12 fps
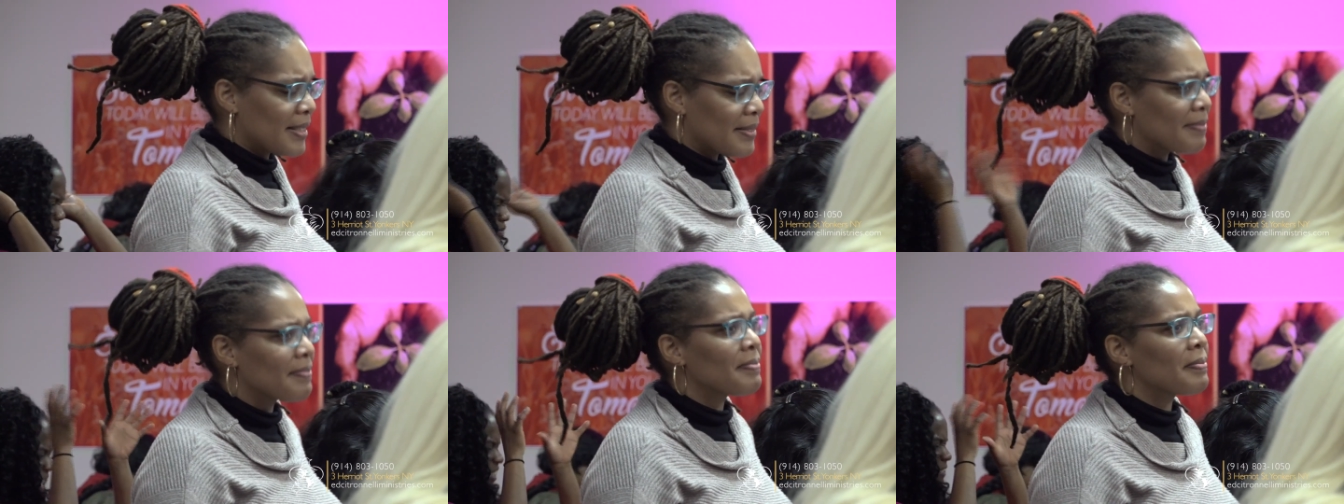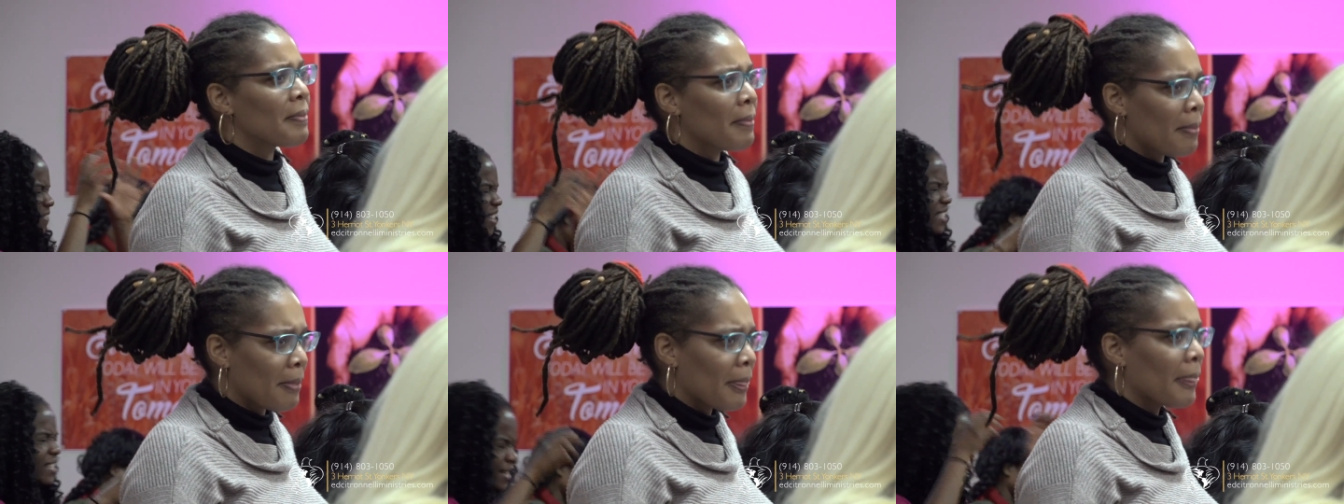to come to
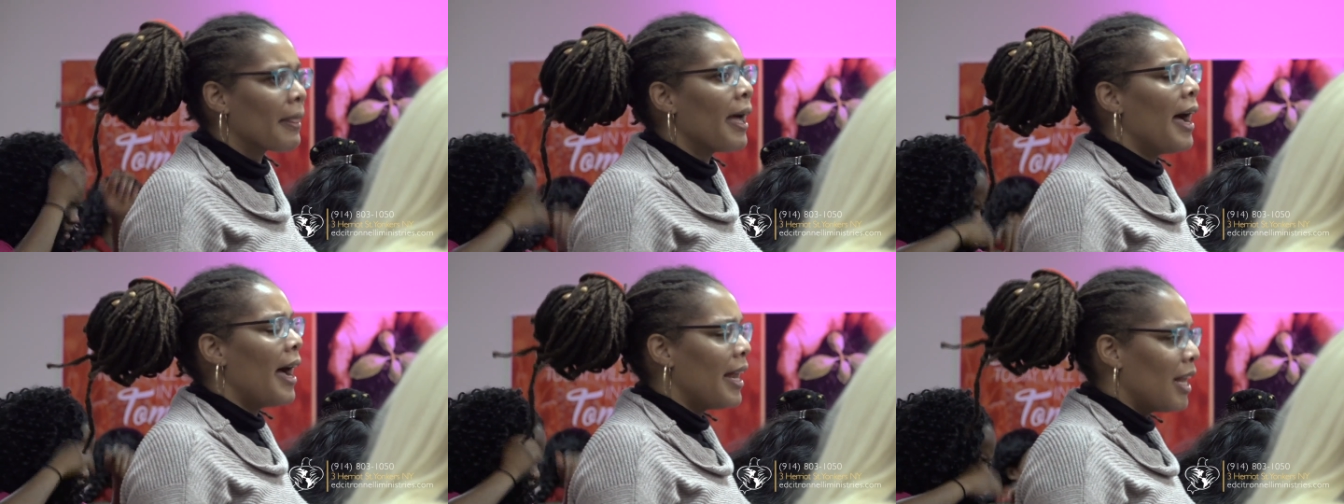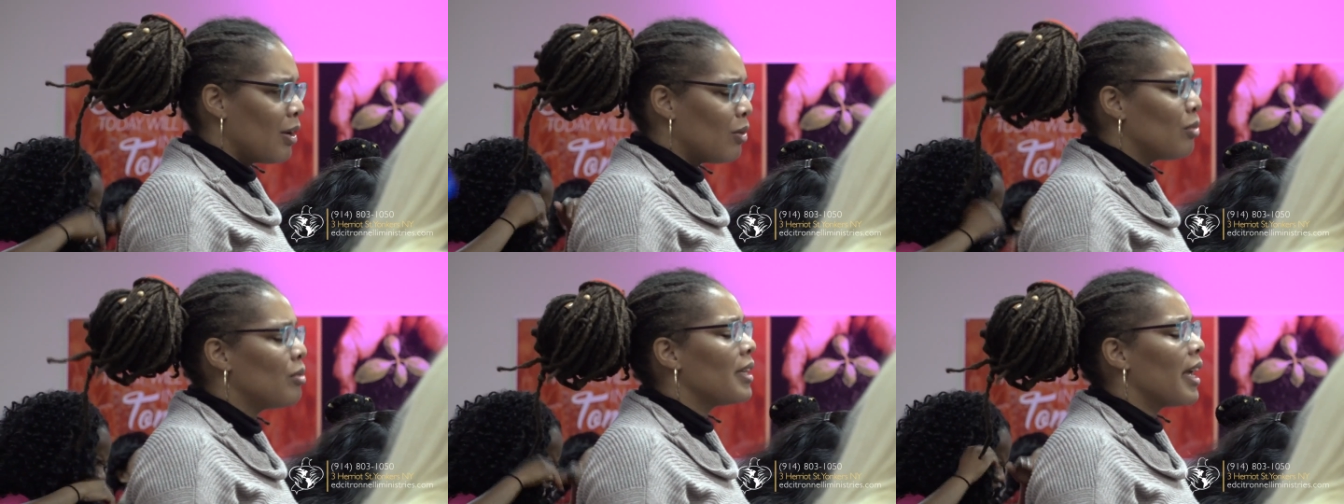pass.
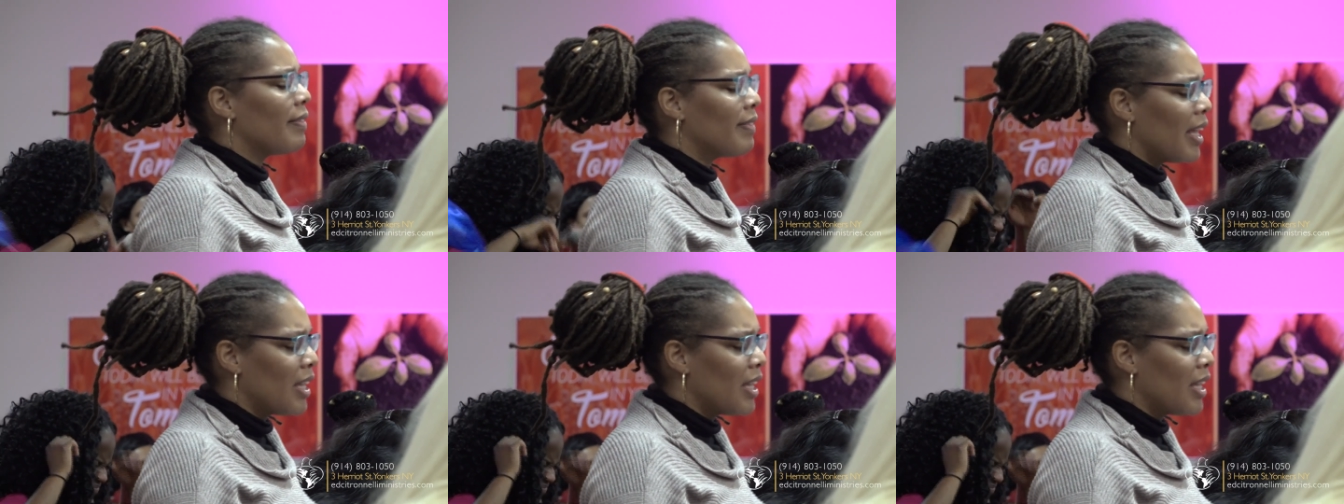Thank